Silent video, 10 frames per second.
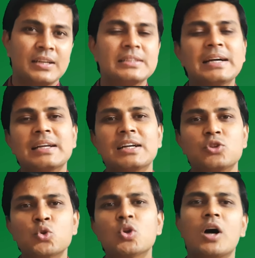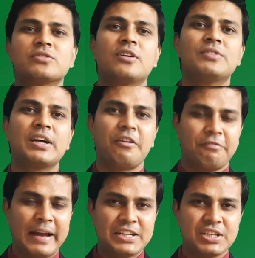There are two laws of the
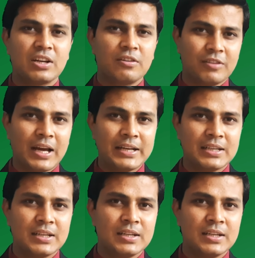refraction of light.